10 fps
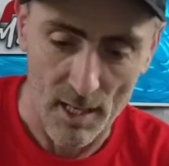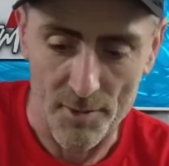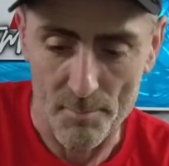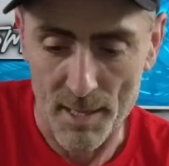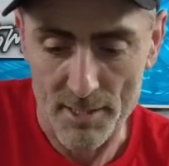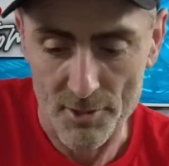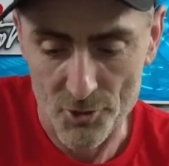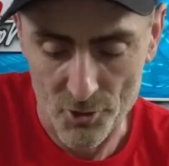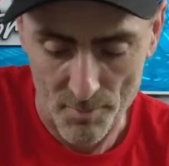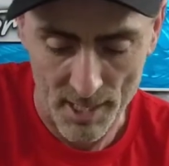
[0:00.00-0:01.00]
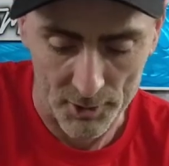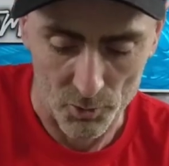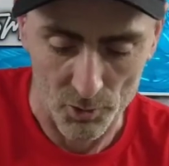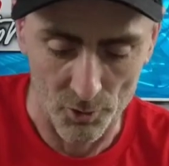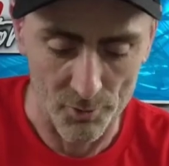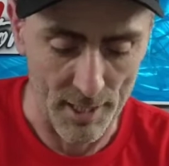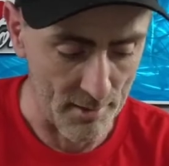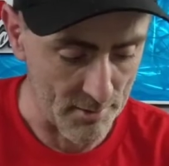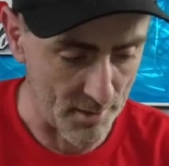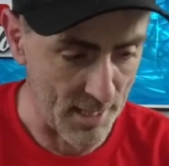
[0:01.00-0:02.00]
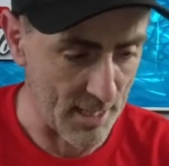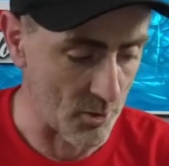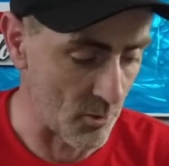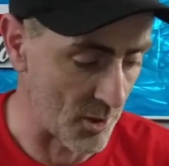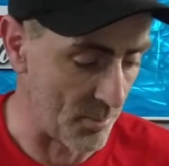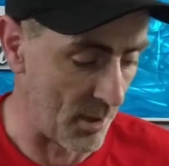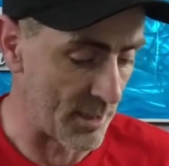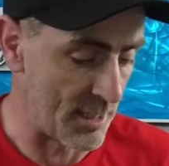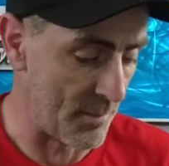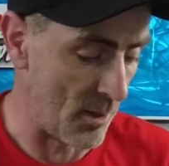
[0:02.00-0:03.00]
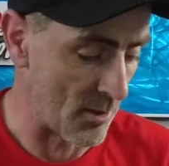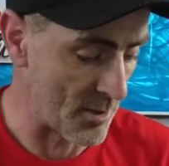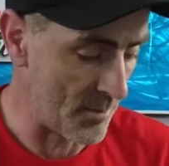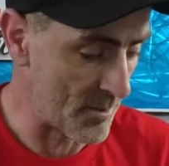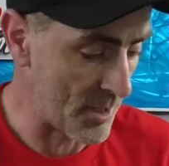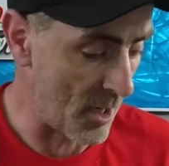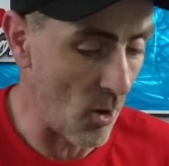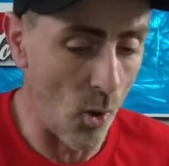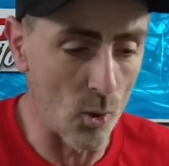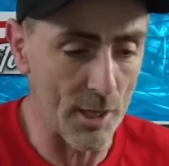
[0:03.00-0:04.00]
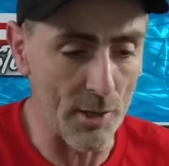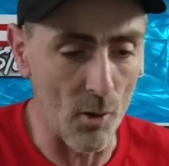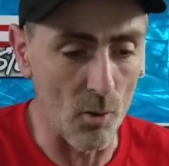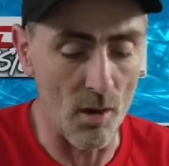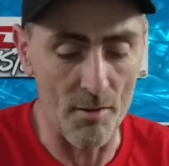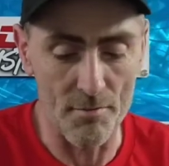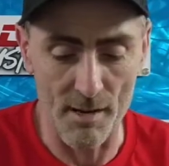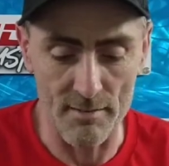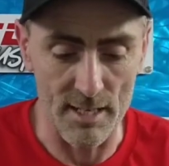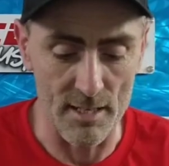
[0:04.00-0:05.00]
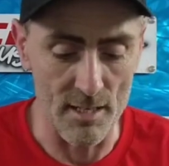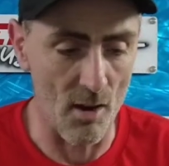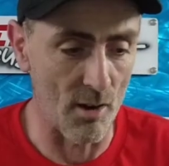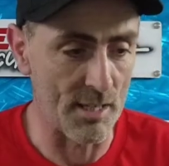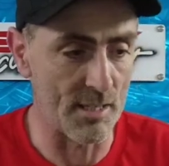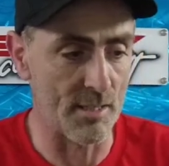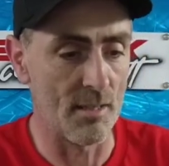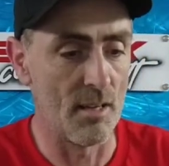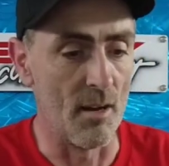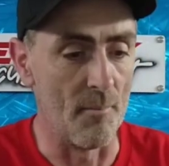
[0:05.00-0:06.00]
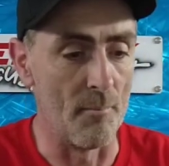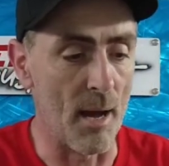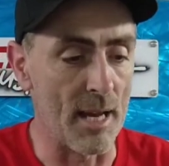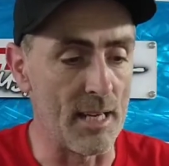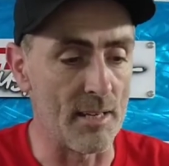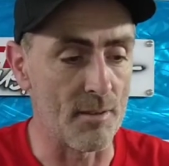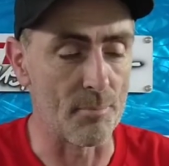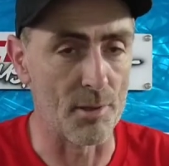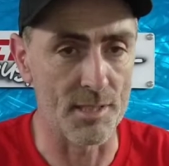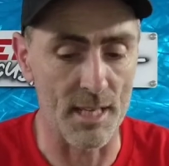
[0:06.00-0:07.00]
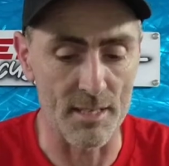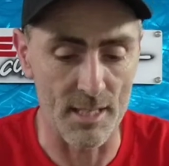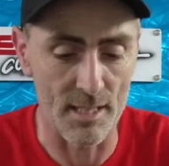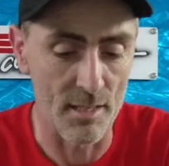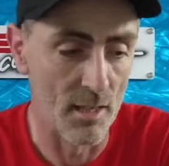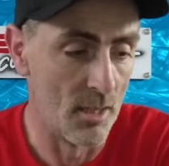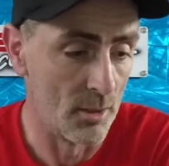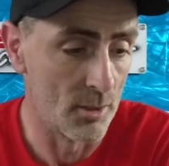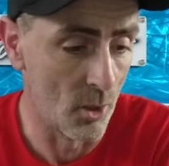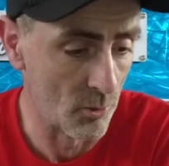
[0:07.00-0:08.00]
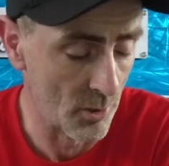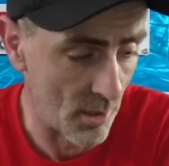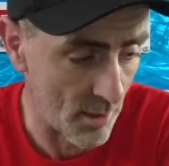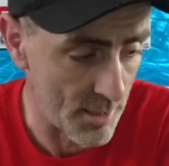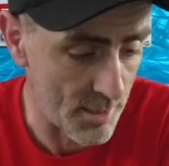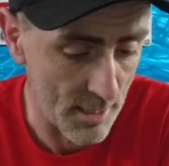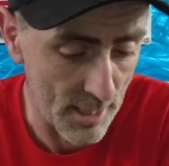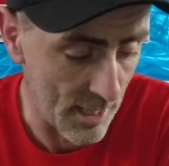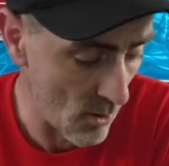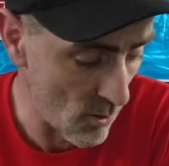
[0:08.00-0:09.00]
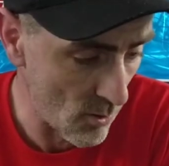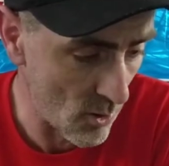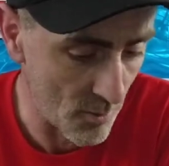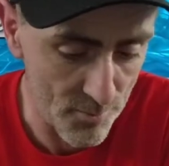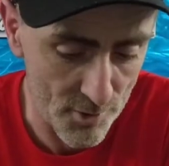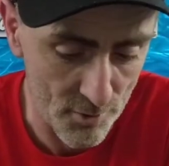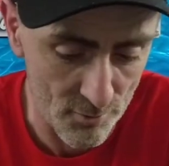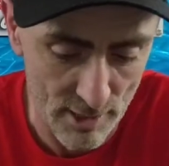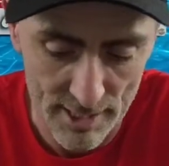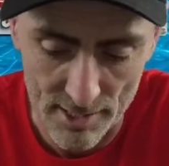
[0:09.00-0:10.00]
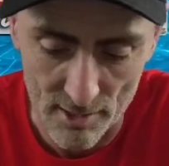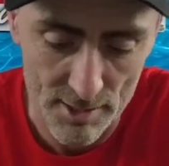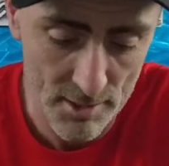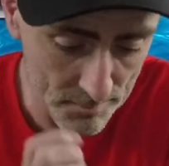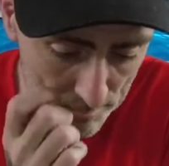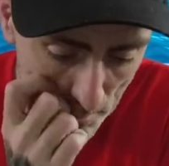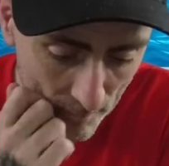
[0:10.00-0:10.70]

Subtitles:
and the bits to strip the actual gun down, so that's all supplied in the box. So all in all, a very nice made, presented gun, guys. It all comes really nice.